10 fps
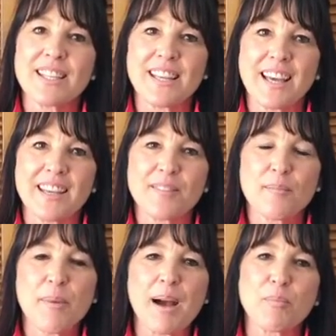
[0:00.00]
day.
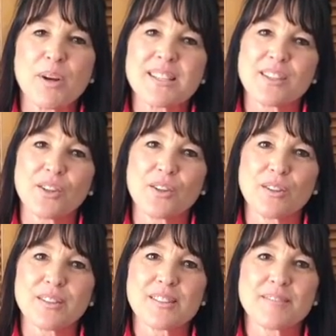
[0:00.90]
Bye, boys and
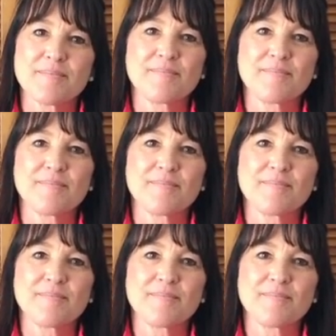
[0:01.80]
girls.